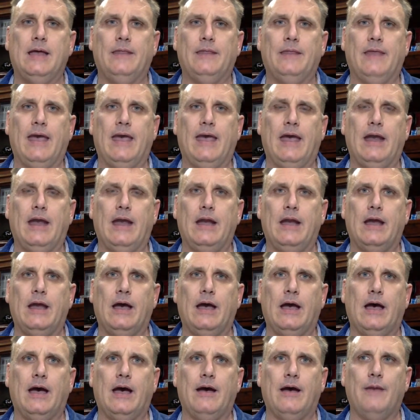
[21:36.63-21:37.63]
Then,
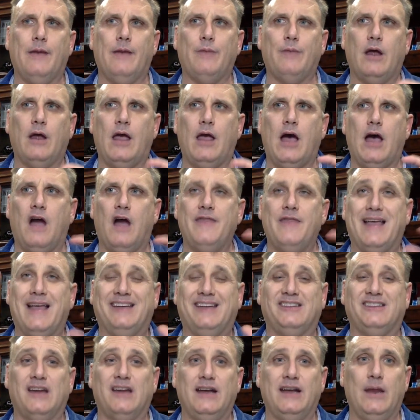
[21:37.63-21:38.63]
but on
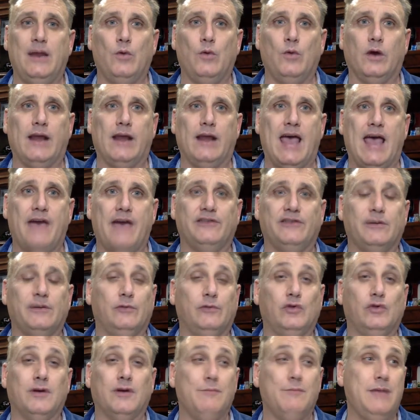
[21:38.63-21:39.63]
that Sunday, we're going to have
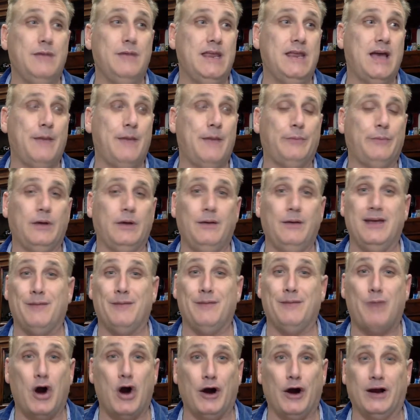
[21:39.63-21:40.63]
some sort of meetup in
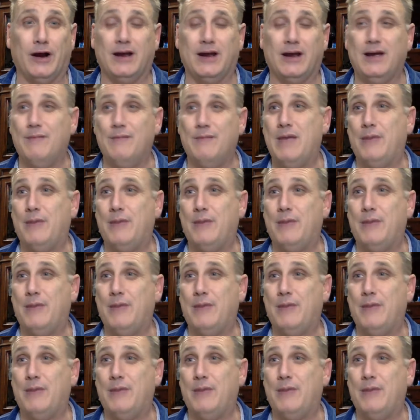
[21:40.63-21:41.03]
a park.